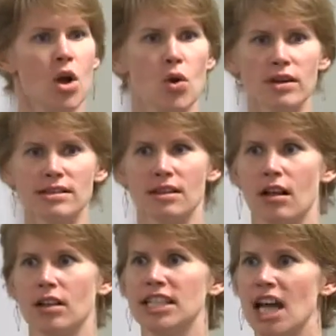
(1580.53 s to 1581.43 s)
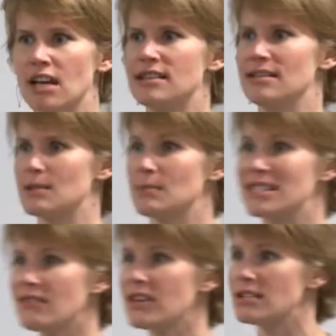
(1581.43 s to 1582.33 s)
cortisol does a
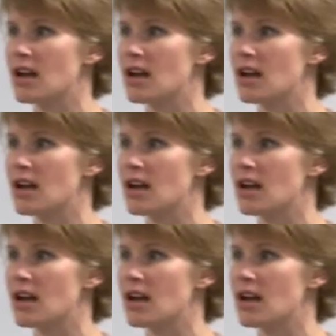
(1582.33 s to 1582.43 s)
specific